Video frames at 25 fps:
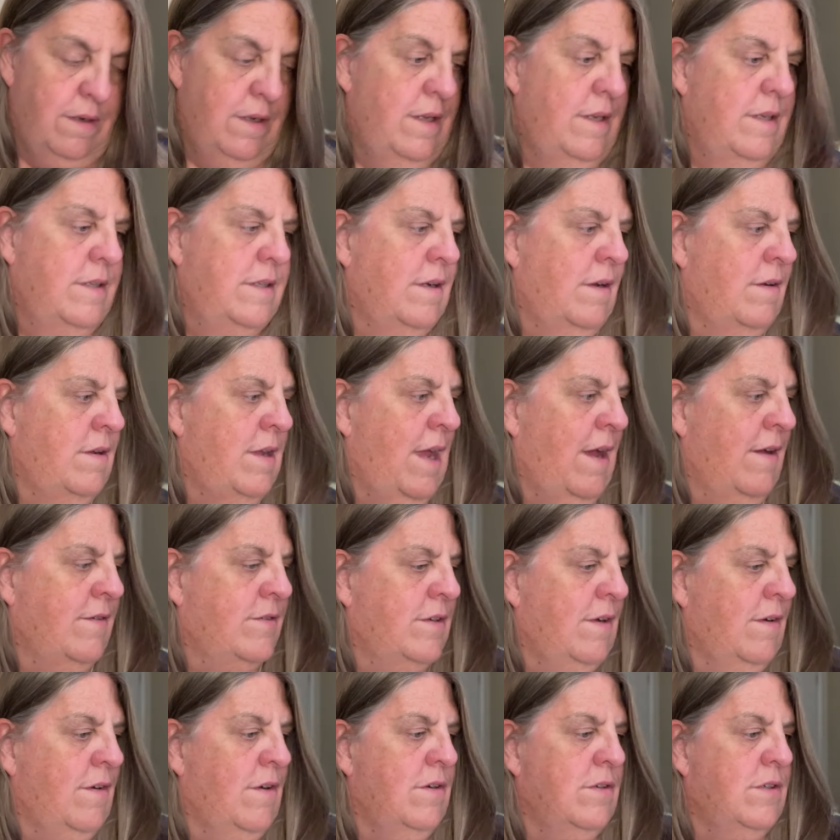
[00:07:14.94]
so
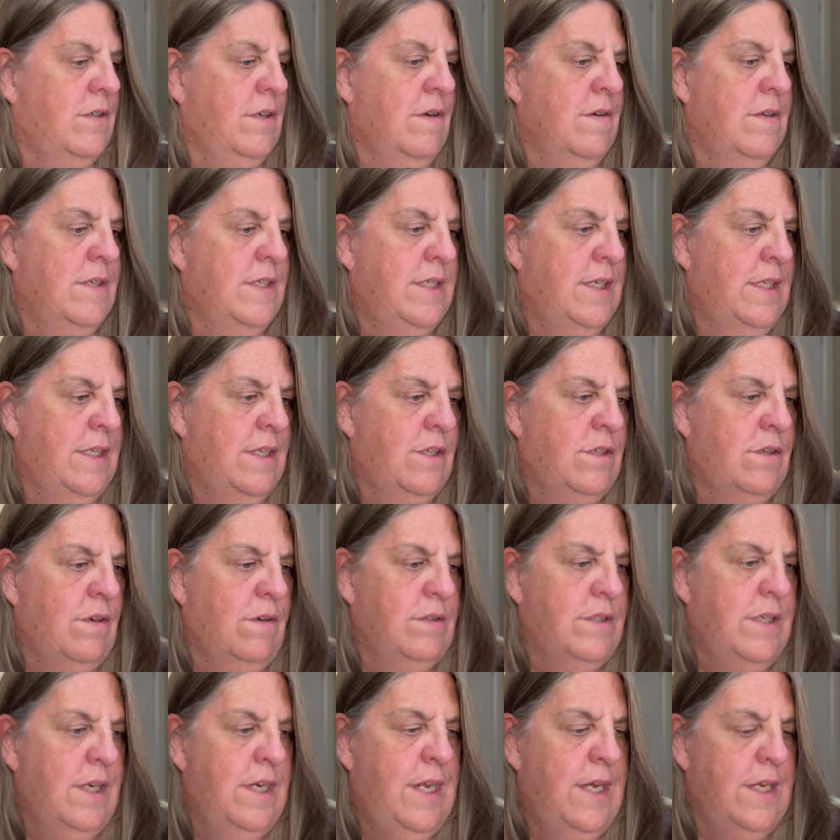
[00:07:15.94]
I've got to go and see the
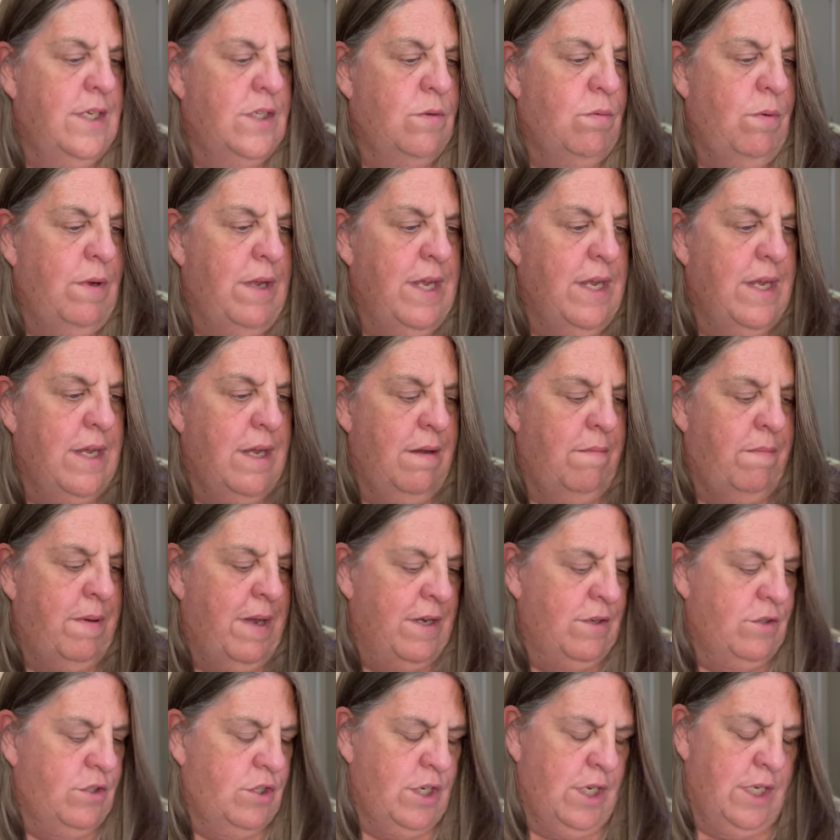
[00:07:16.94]
doctor next week
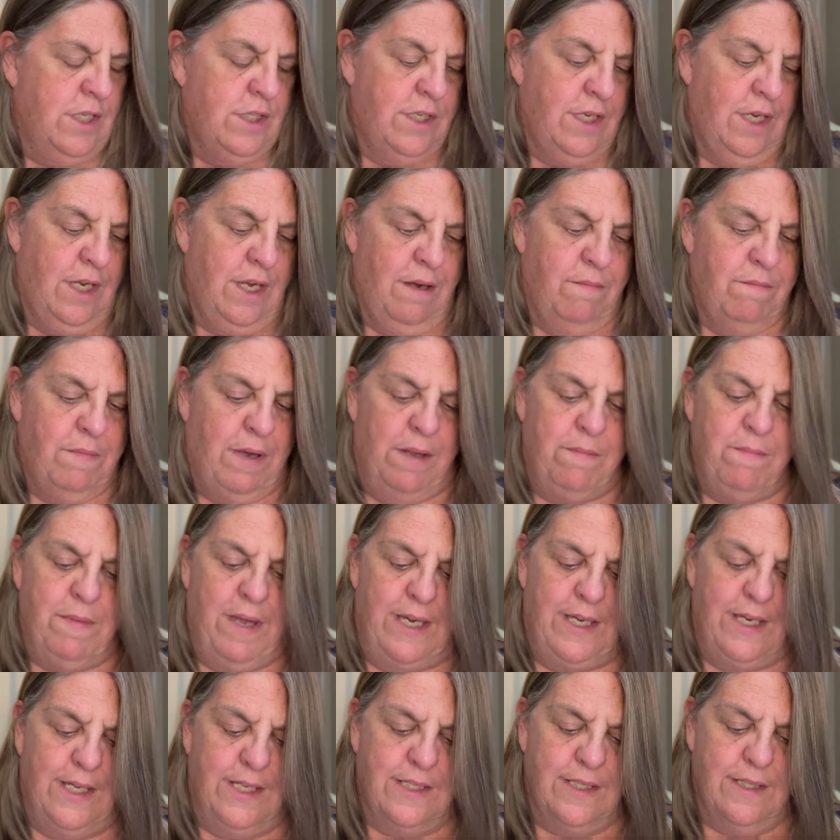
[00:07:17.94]
about changing up my
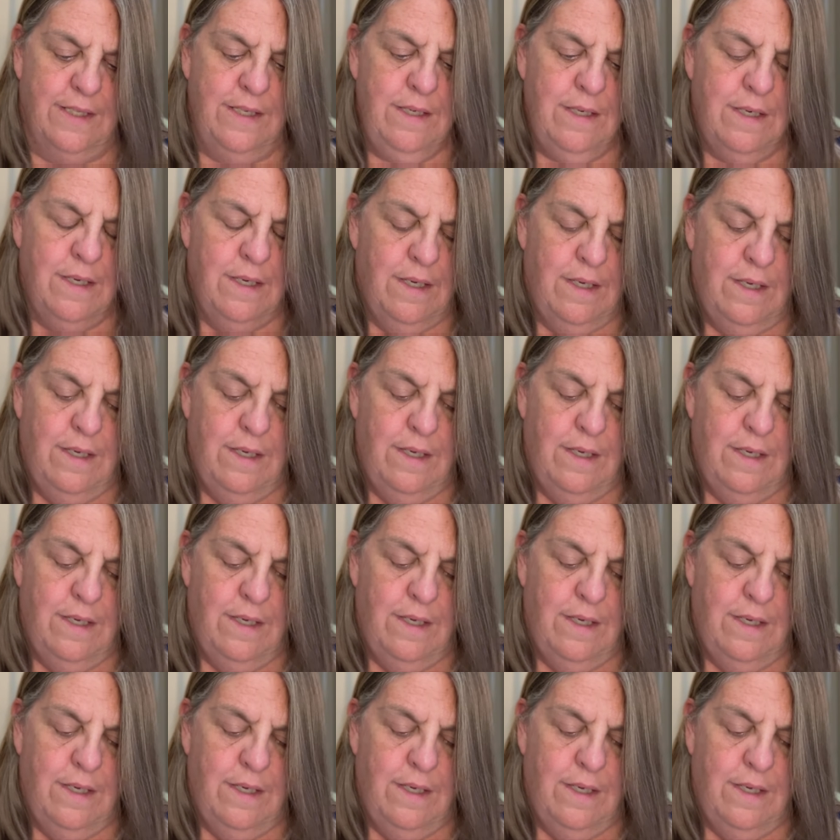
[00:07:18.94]
medicine.